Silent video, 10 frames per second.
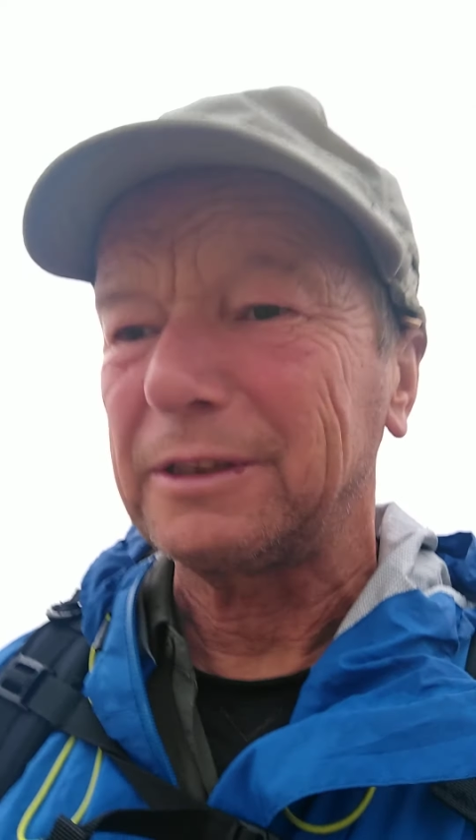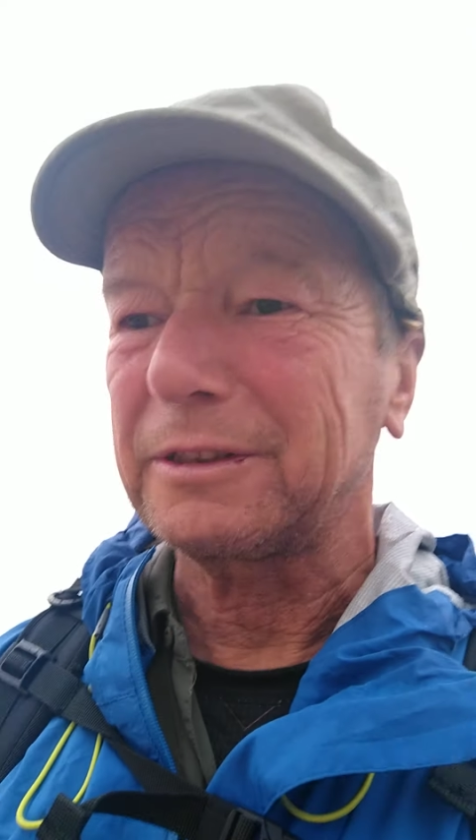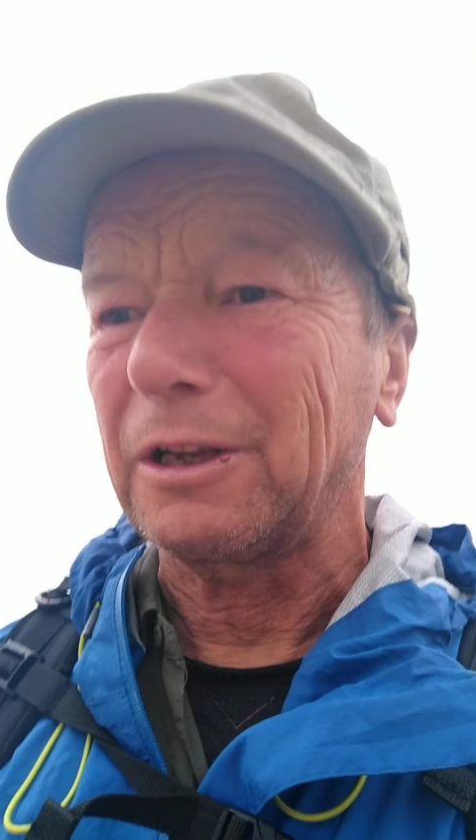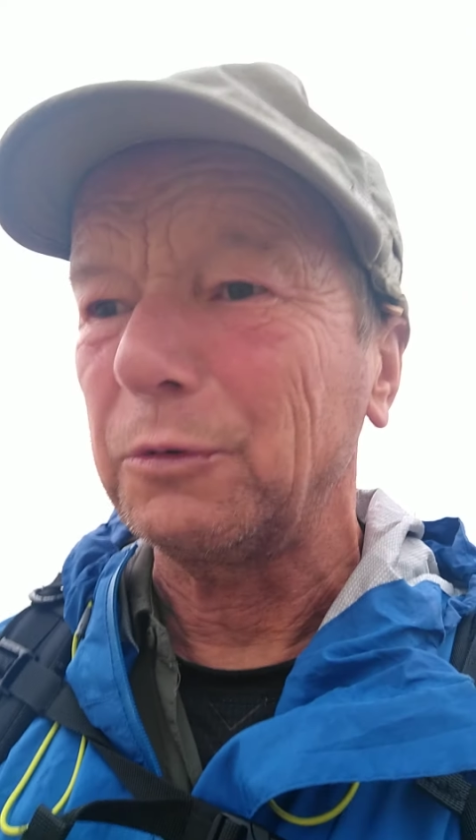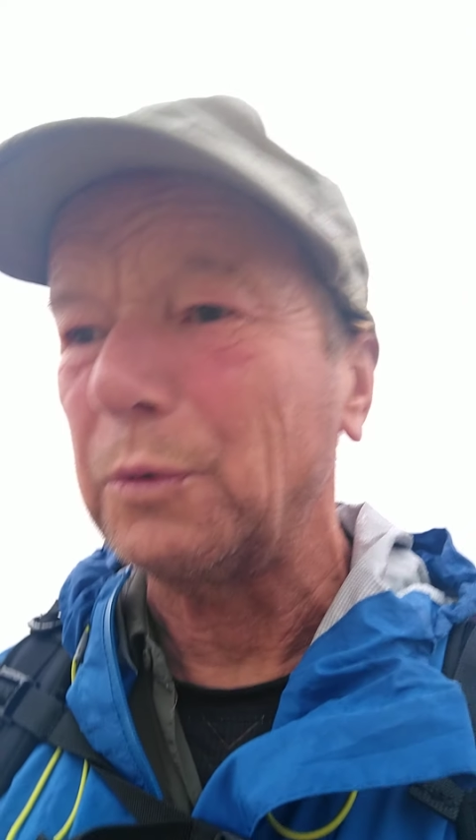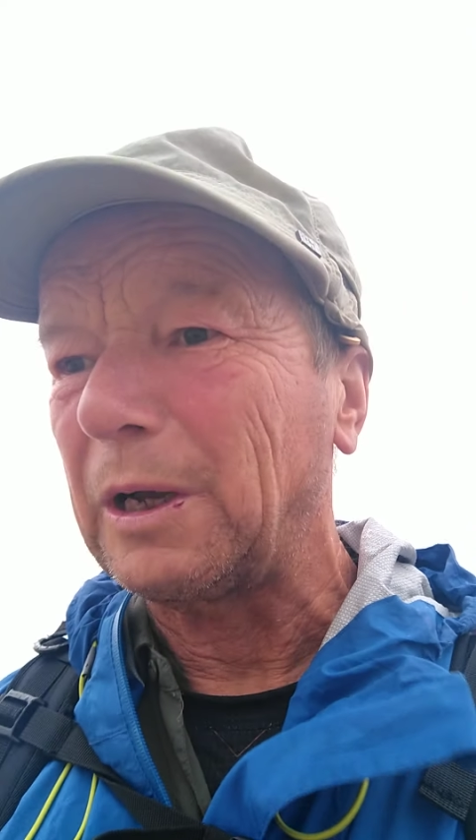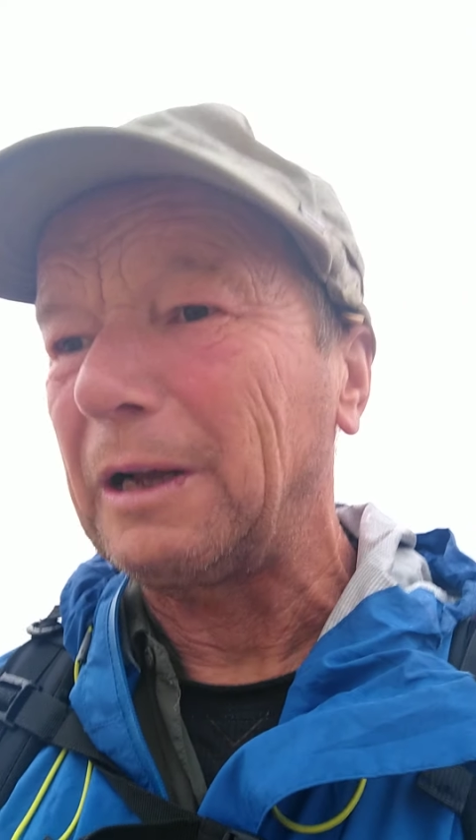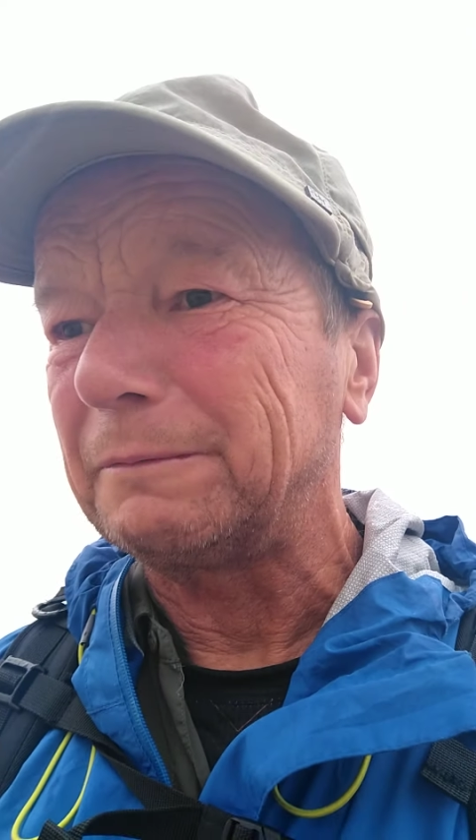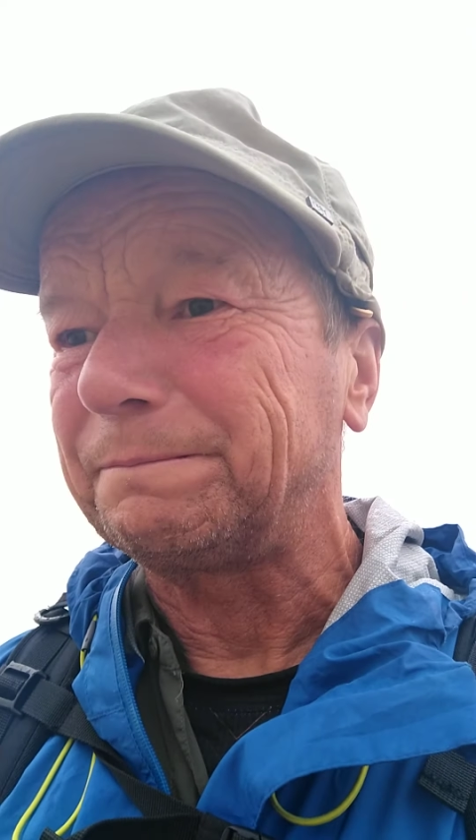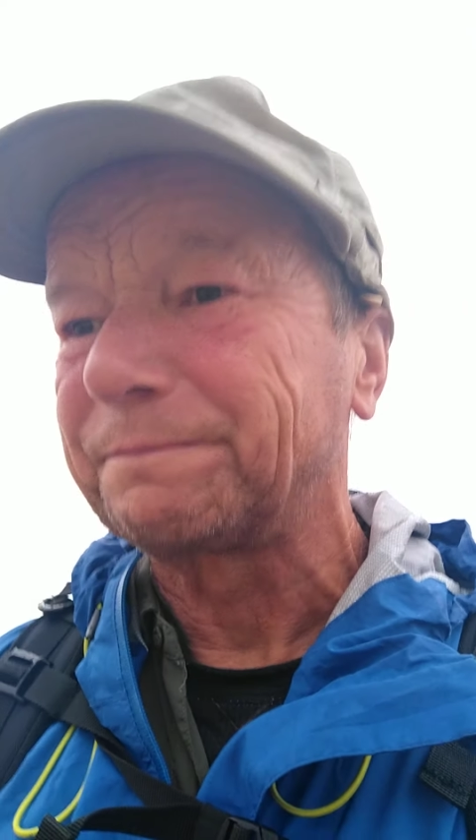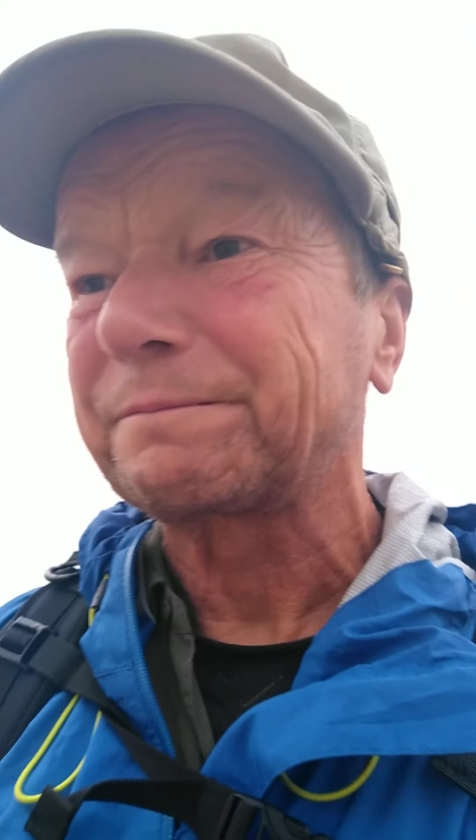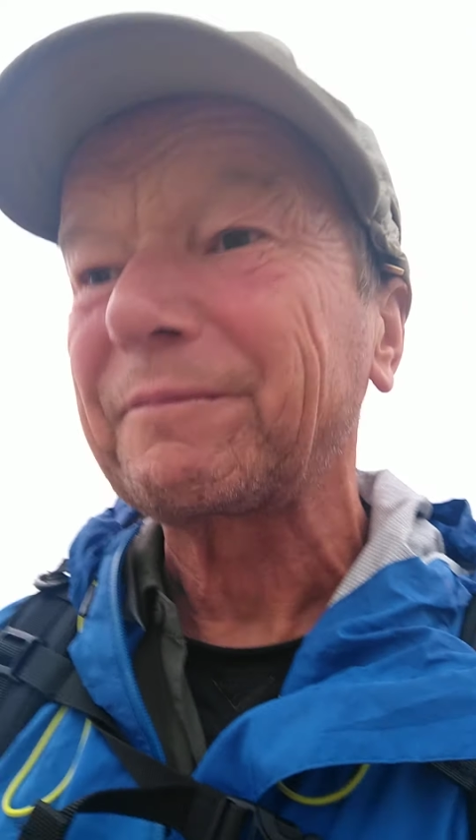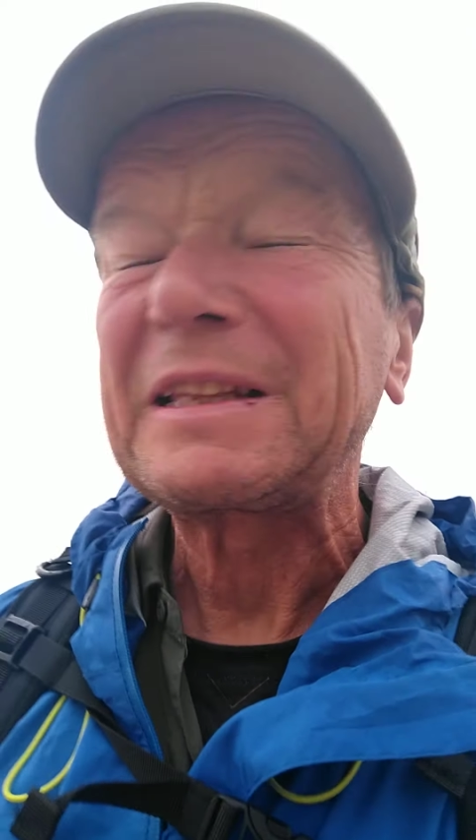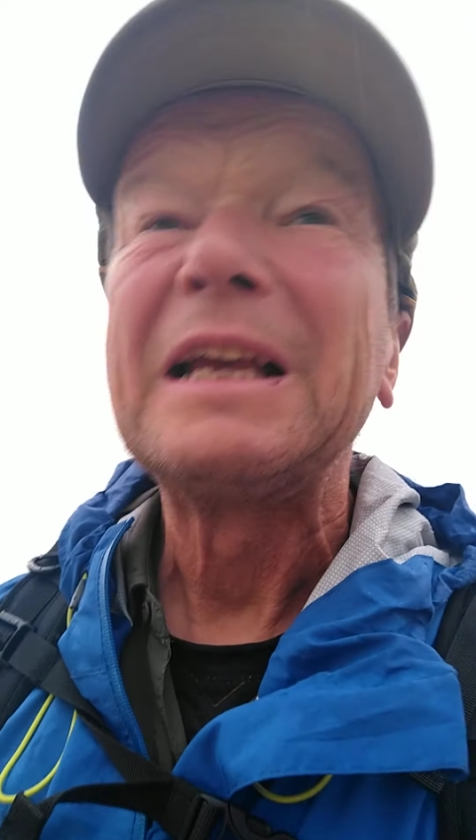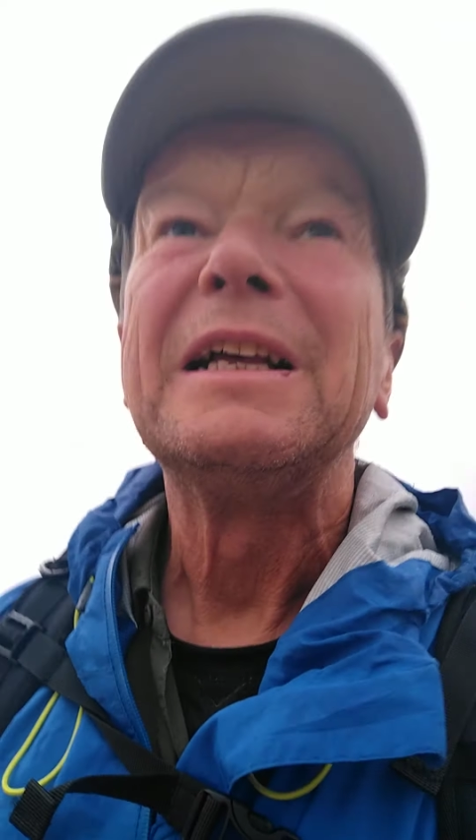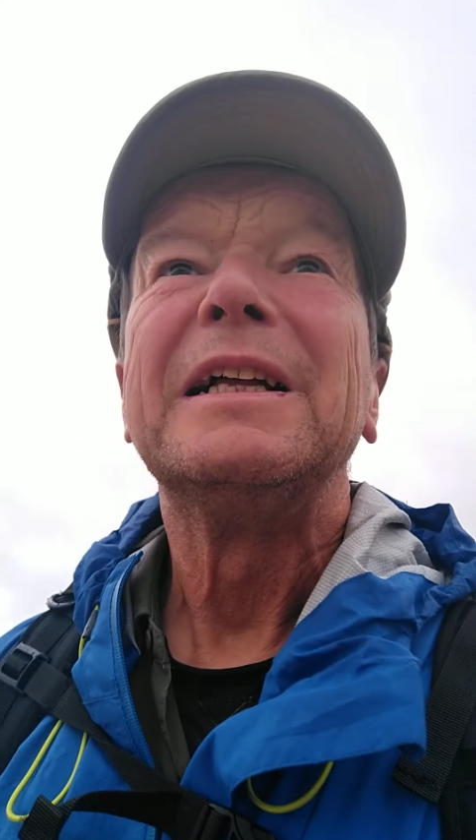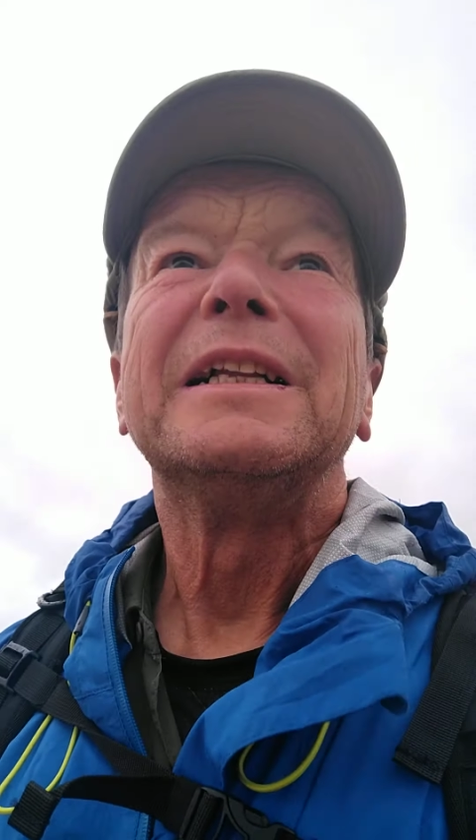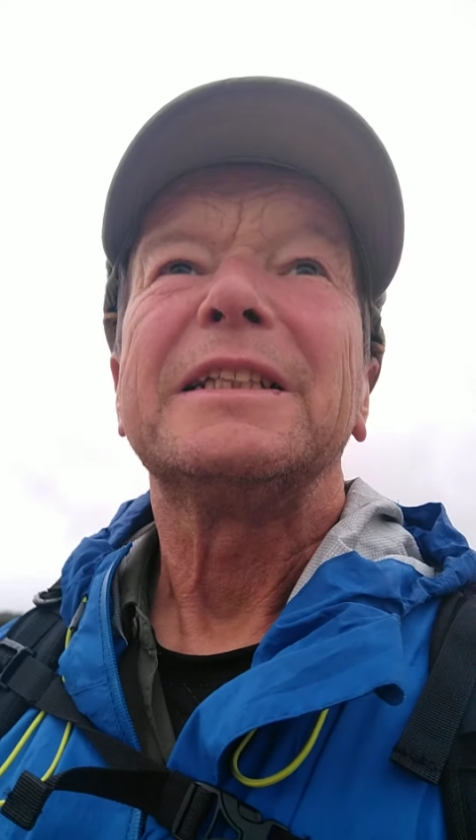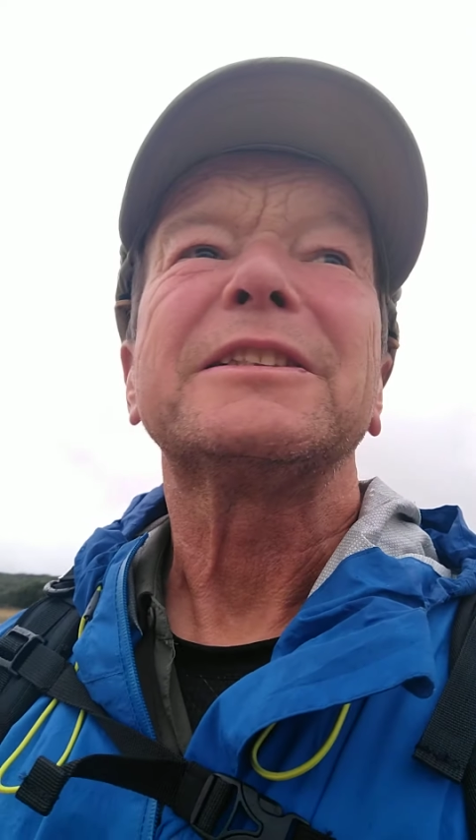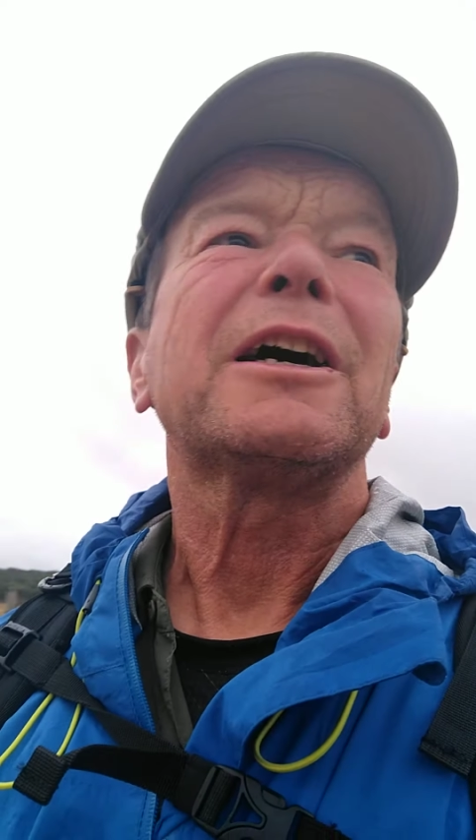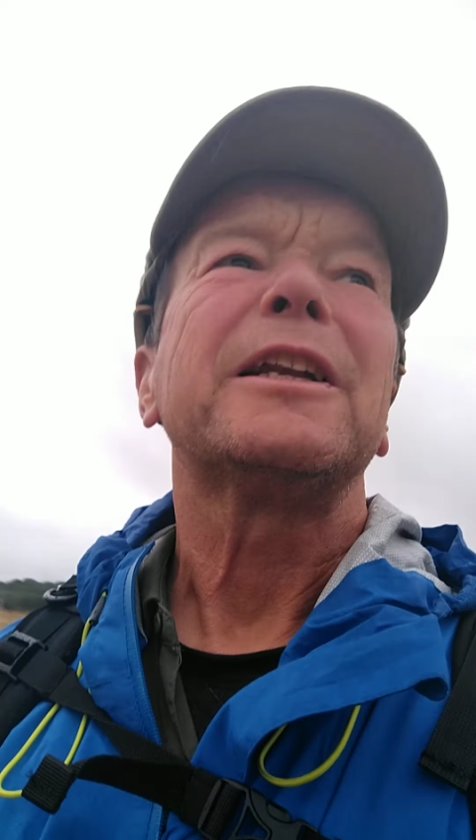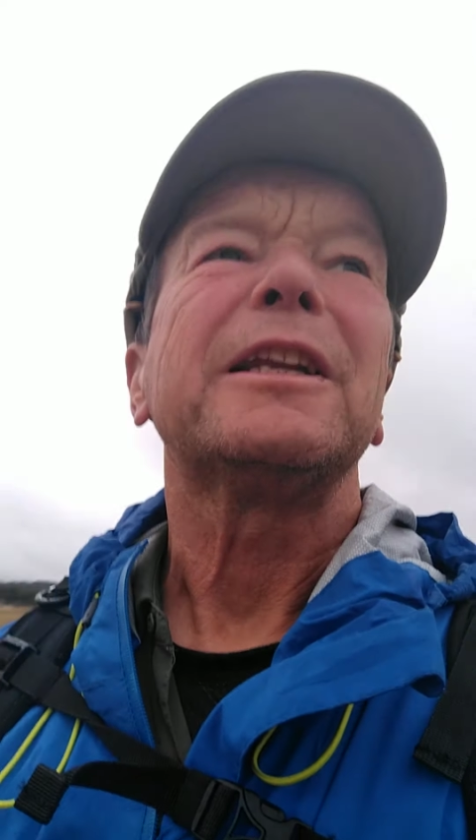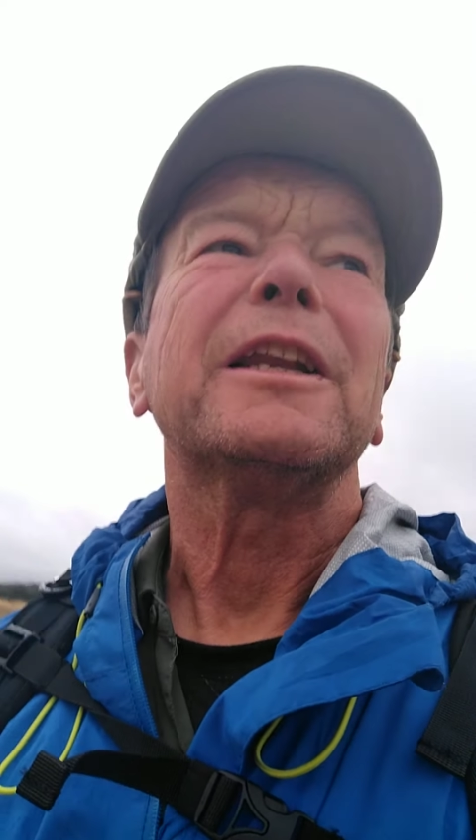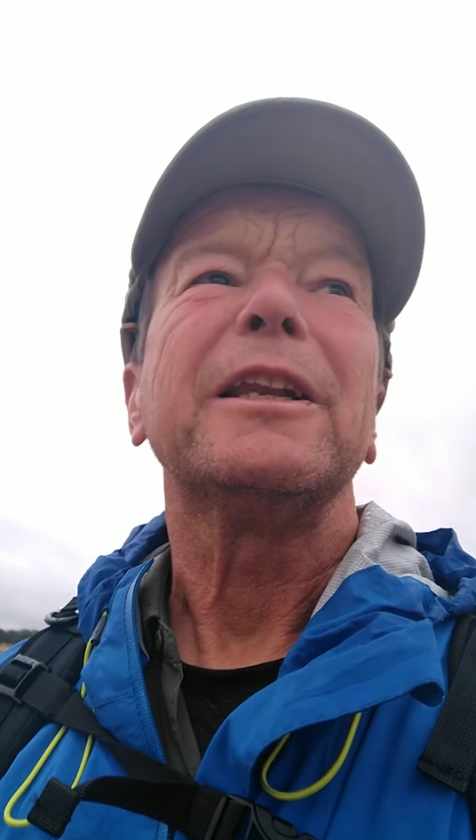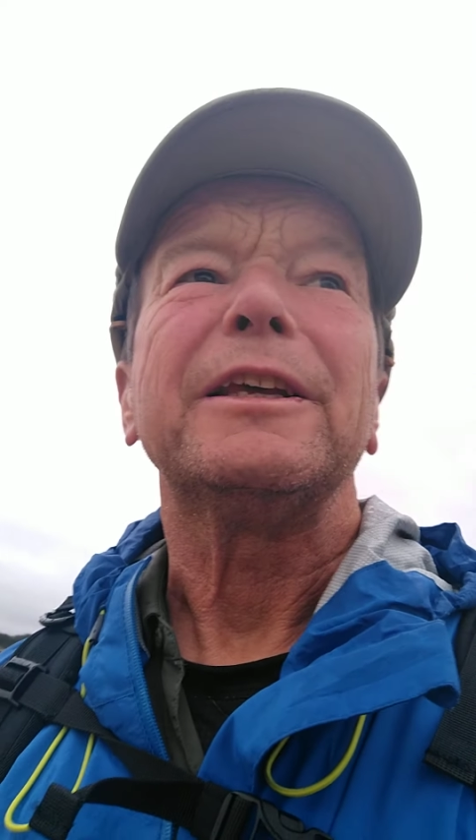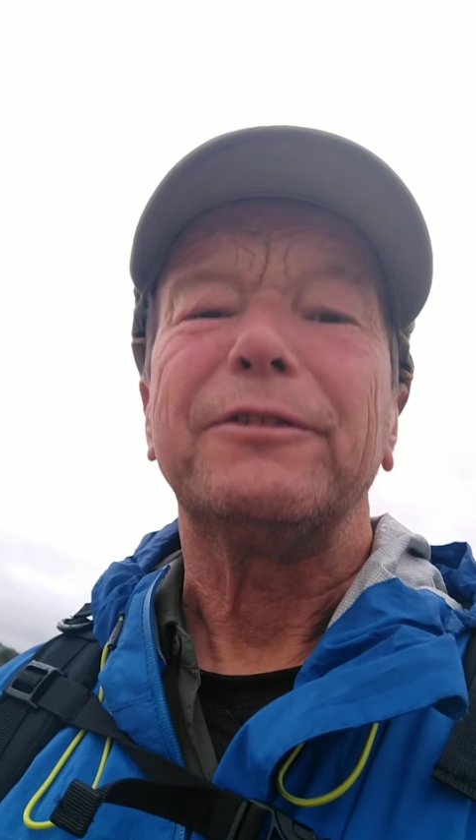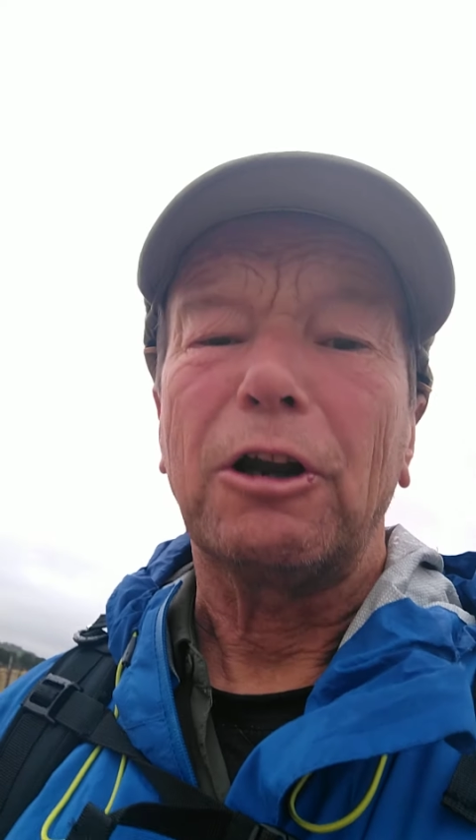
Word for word: so um, decided to leave